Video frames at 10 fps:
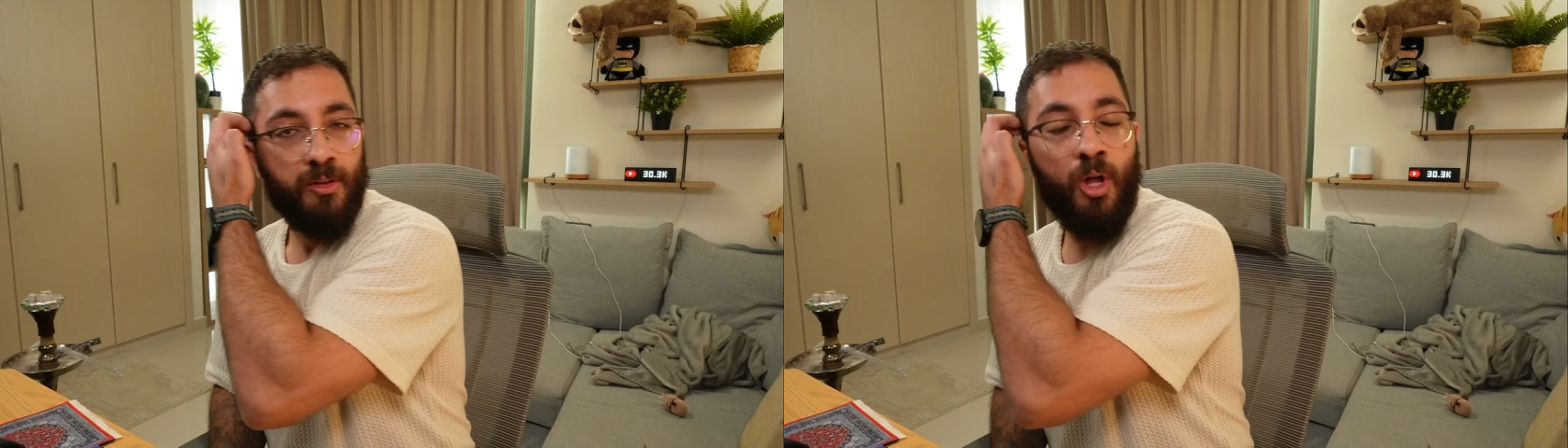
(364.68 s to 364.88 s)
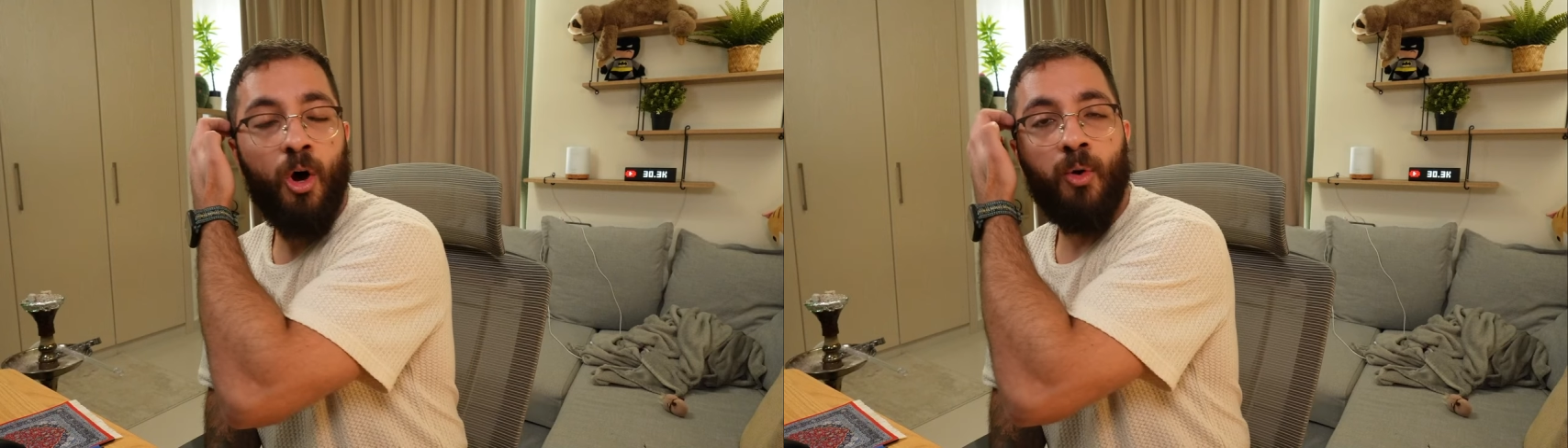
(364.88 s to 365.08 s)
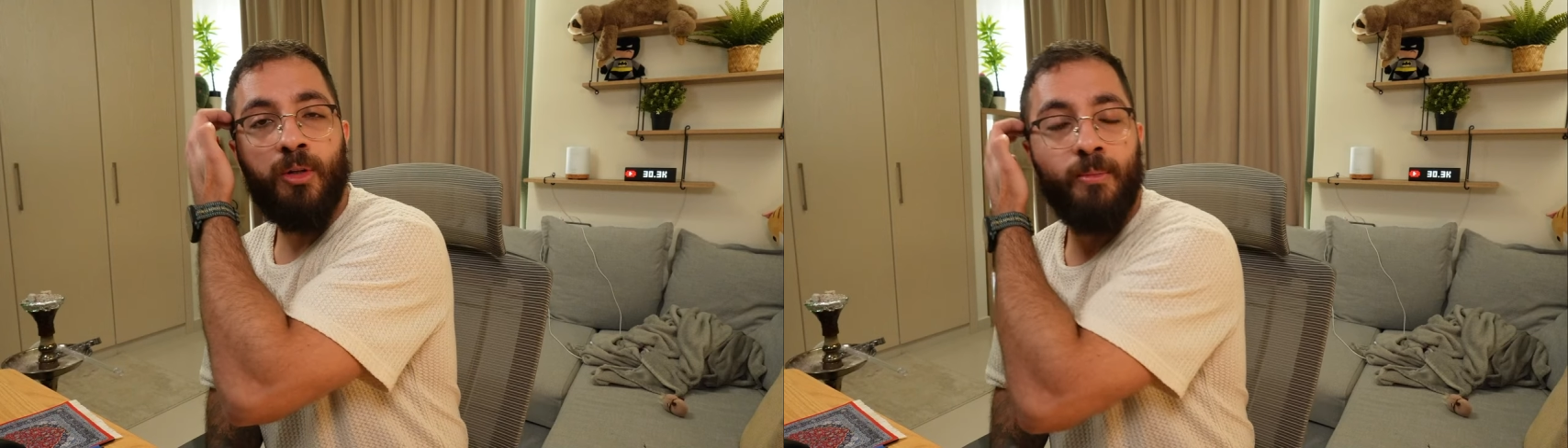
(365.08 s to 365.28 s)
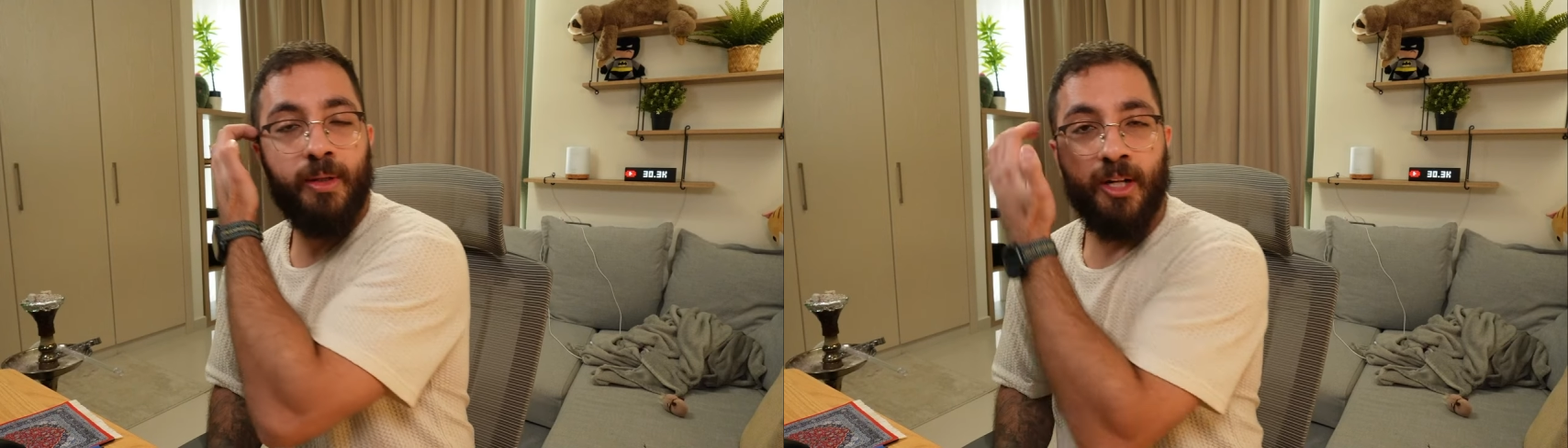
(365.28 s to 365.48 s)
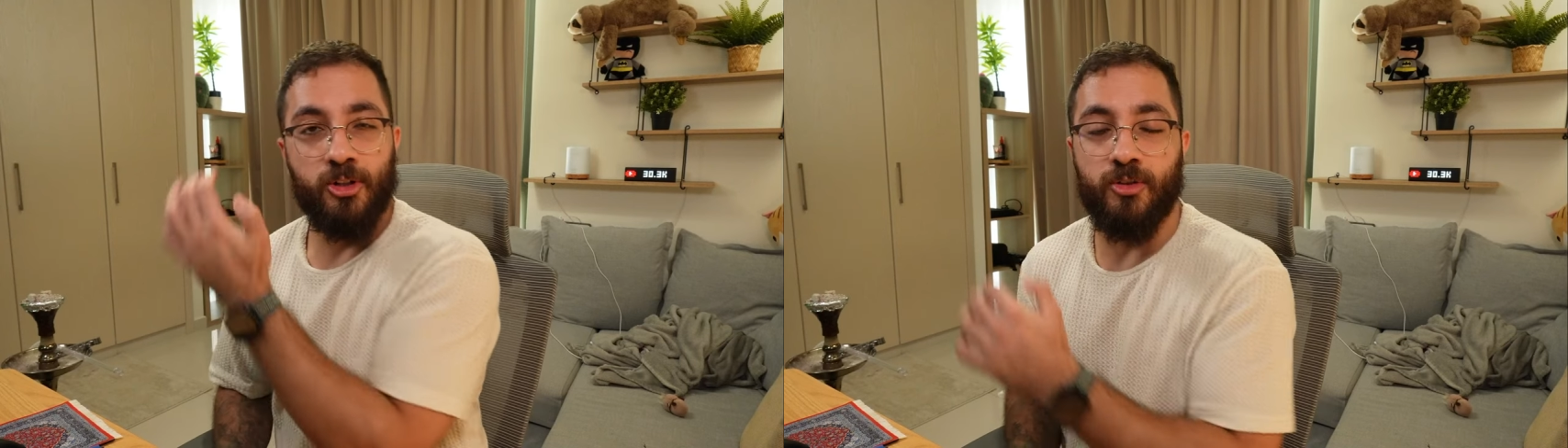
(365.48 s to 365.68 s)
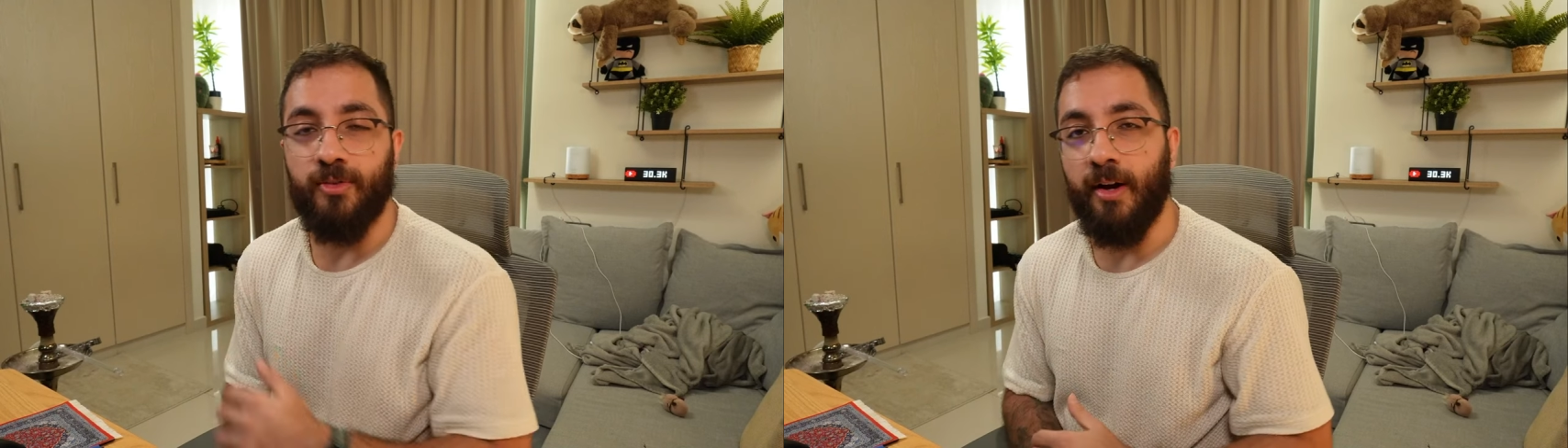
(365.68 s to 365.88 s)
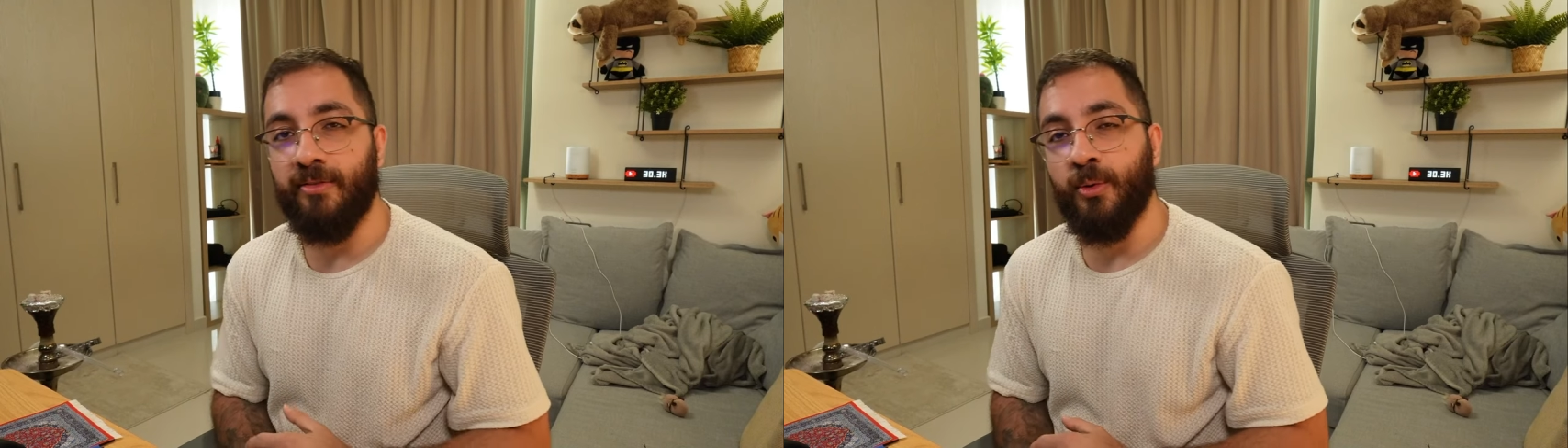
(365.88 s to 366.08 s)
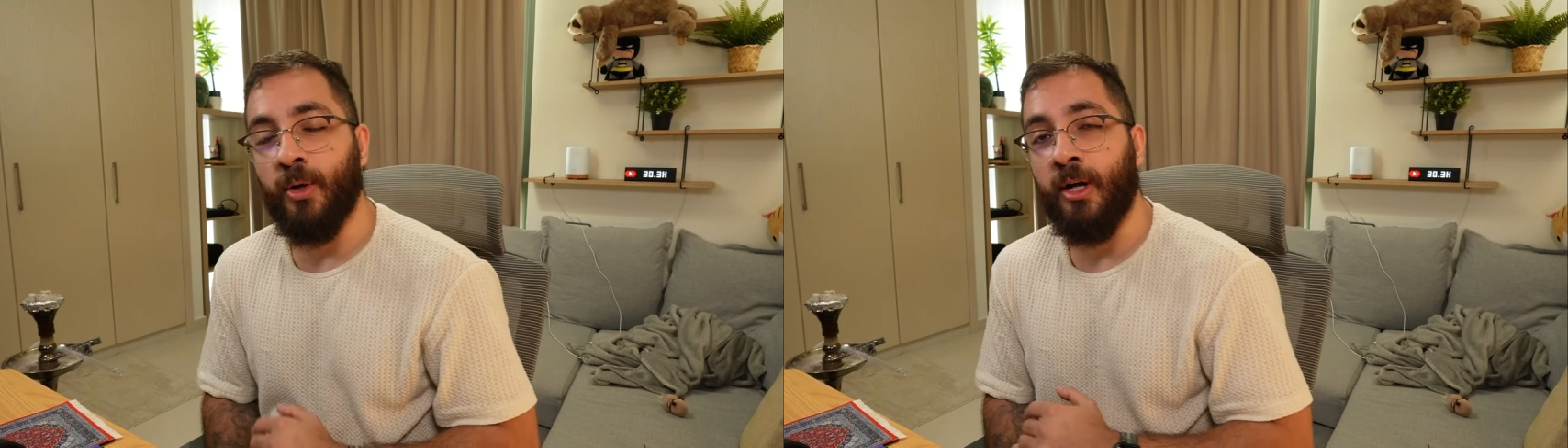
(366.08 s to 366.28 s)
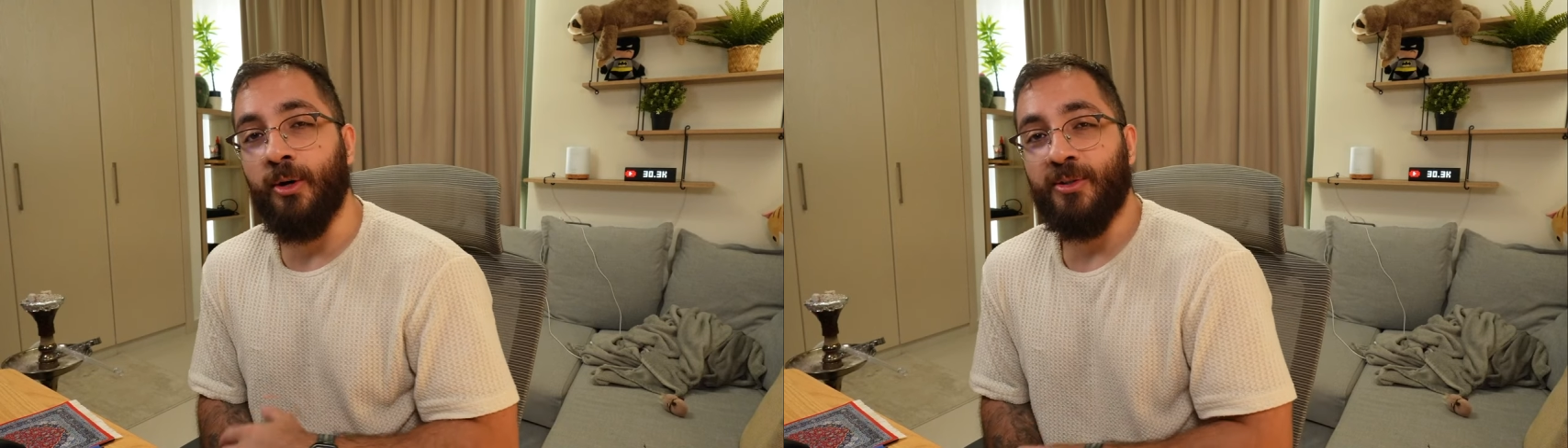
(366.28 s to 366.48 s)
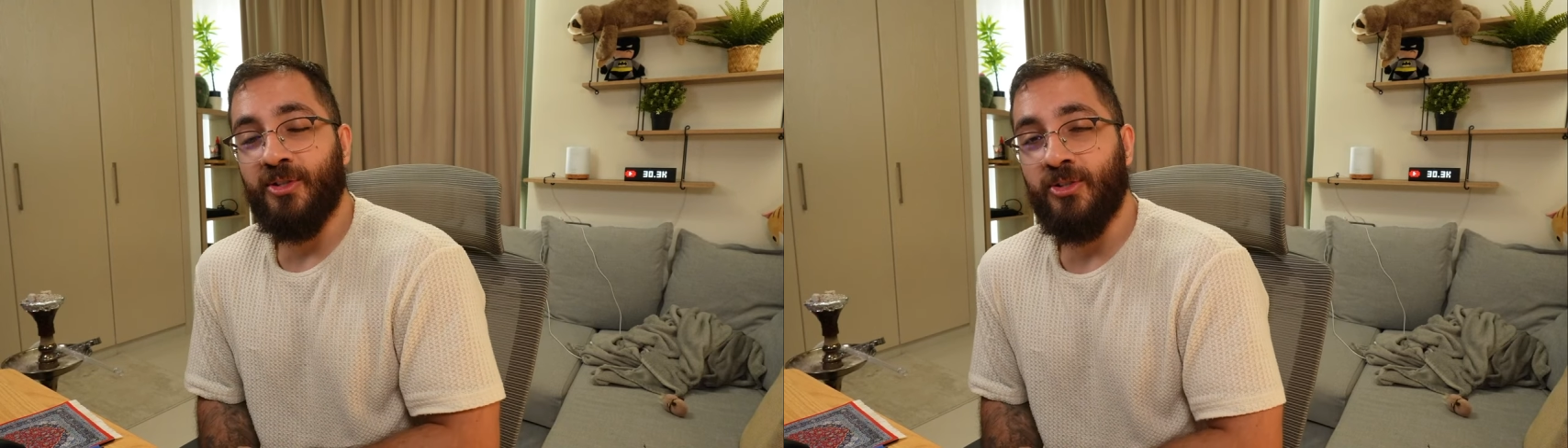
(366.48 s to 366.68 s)
Not only because of everyone
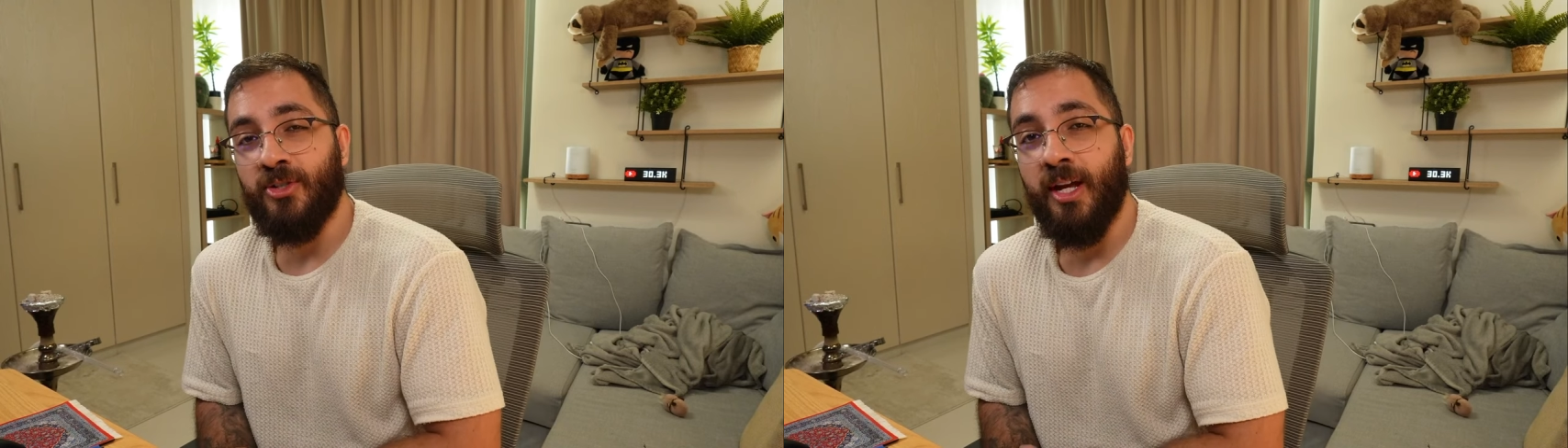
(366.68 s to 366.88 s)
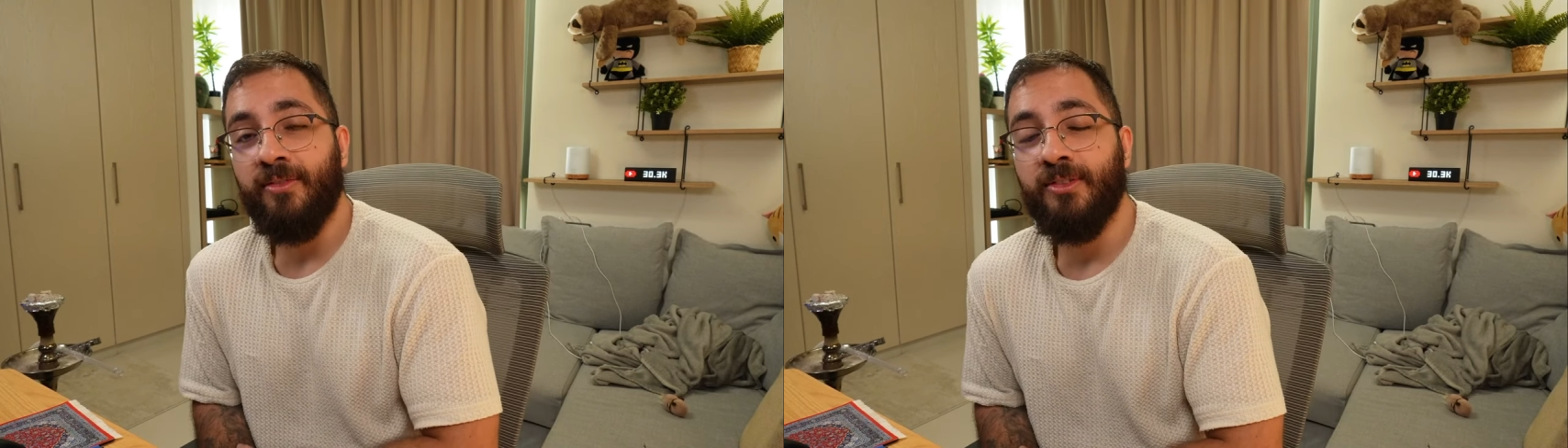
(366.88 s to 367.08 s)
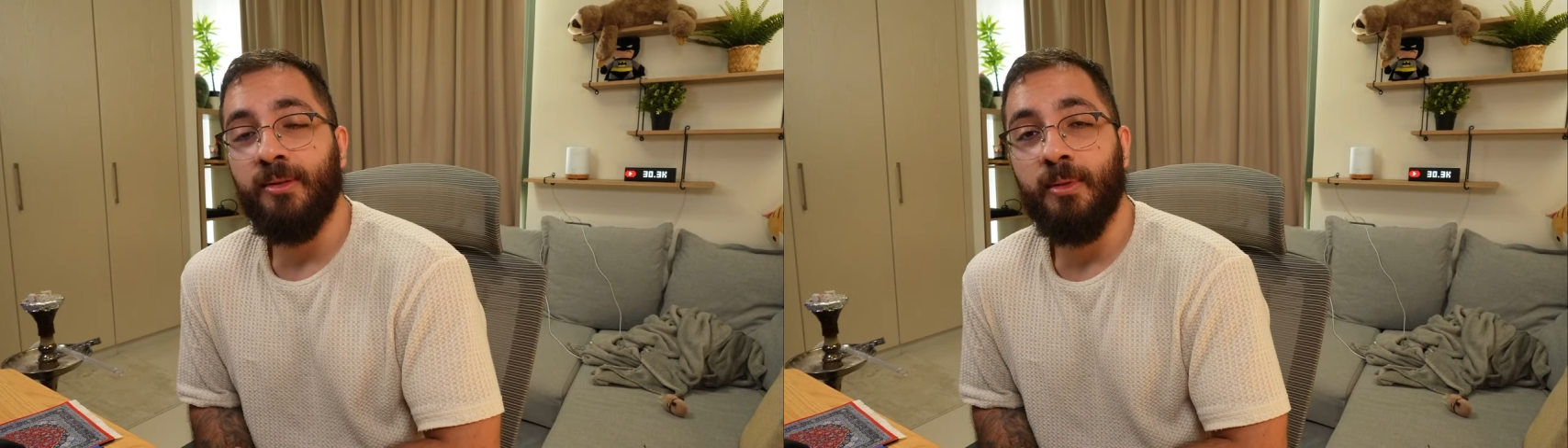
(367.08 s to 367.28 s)
else's safety,